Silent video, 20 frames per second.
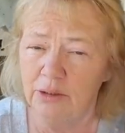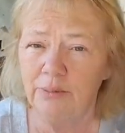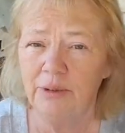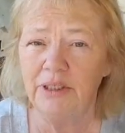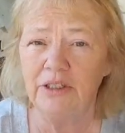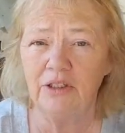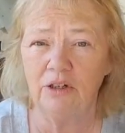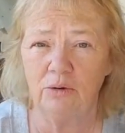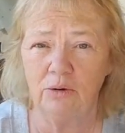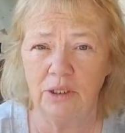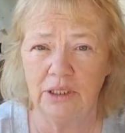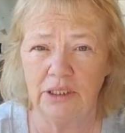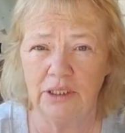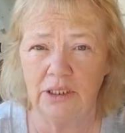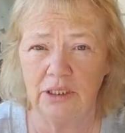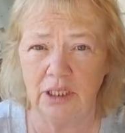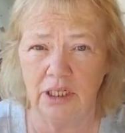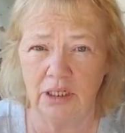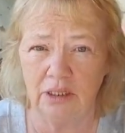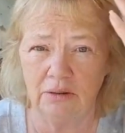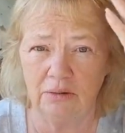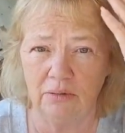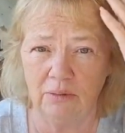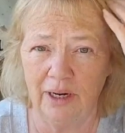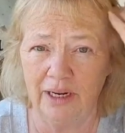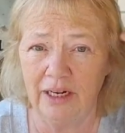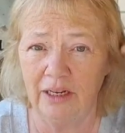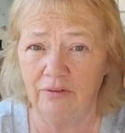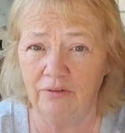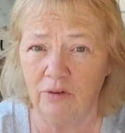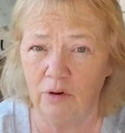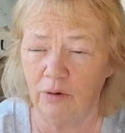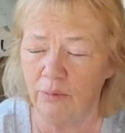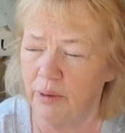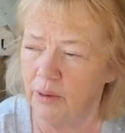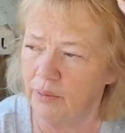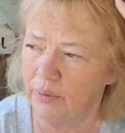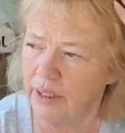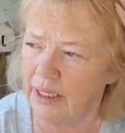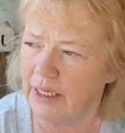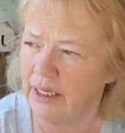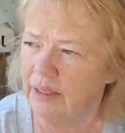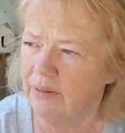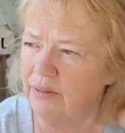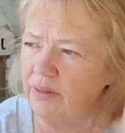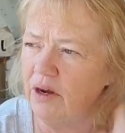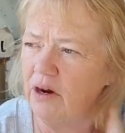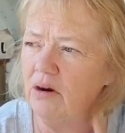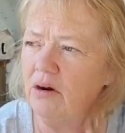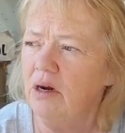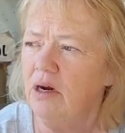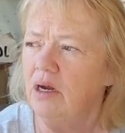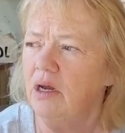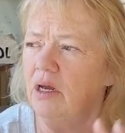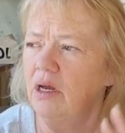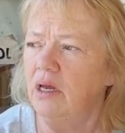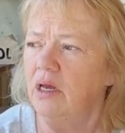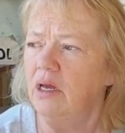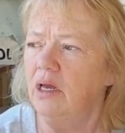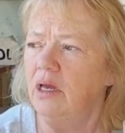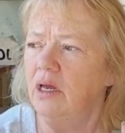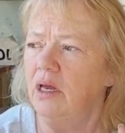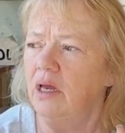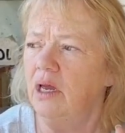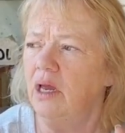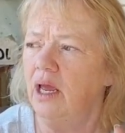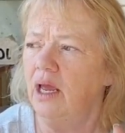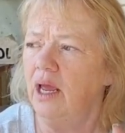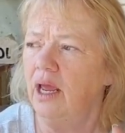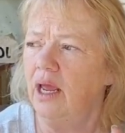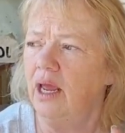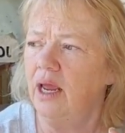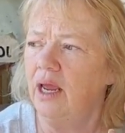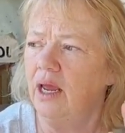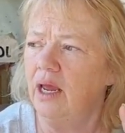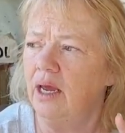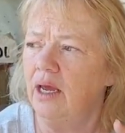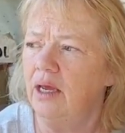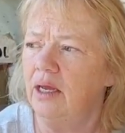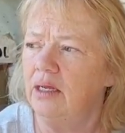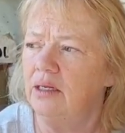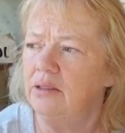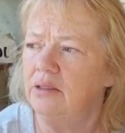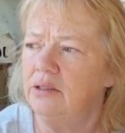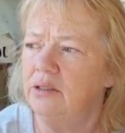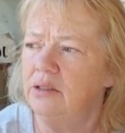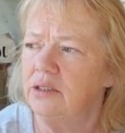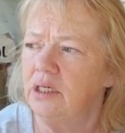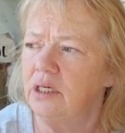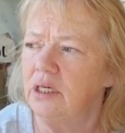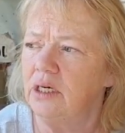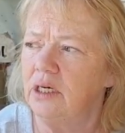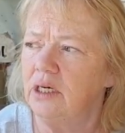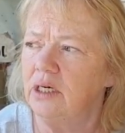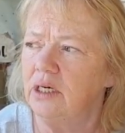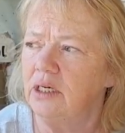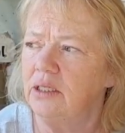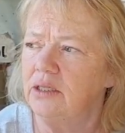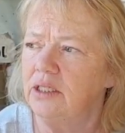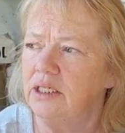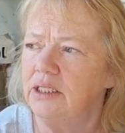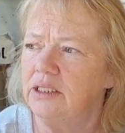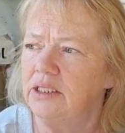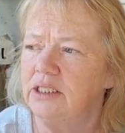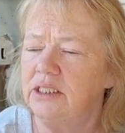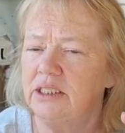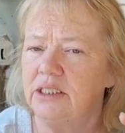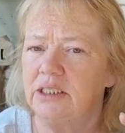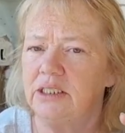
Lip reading: Depends on what's, waiting for me when I get there. And then